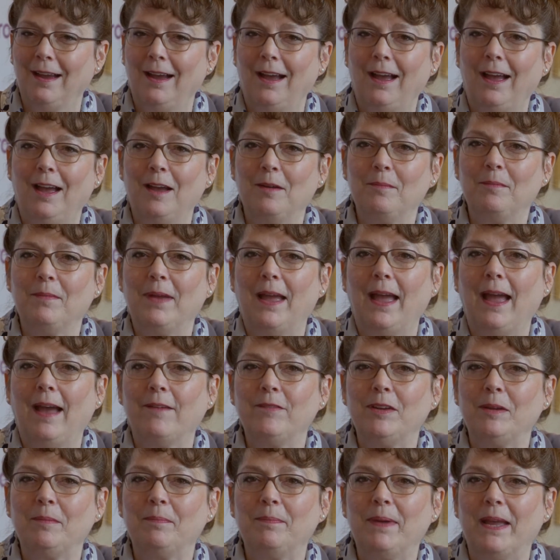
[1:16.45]

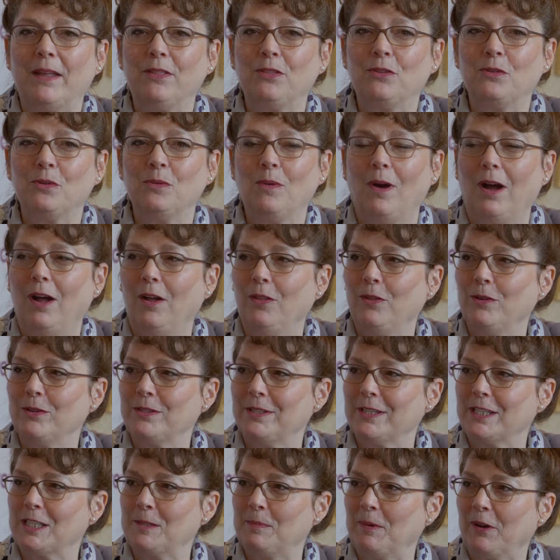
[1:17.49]
Having been through all those
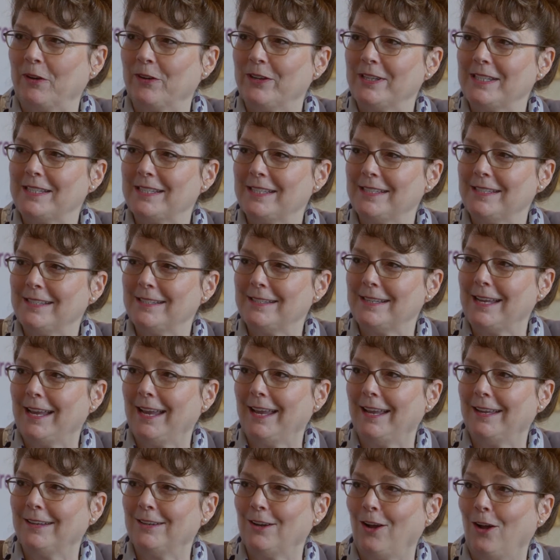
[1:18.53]
experiences
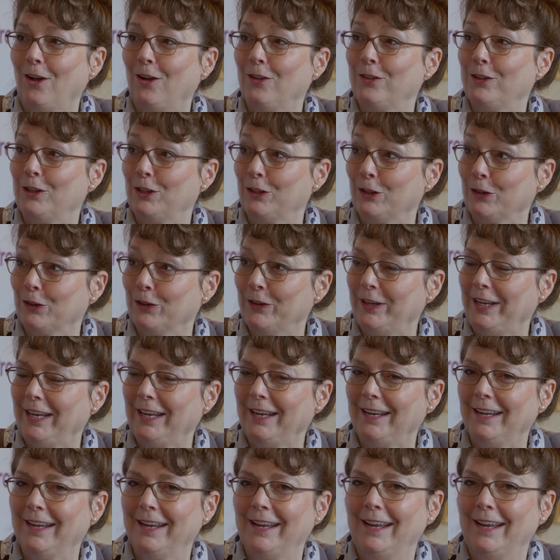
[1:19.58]
and all the learning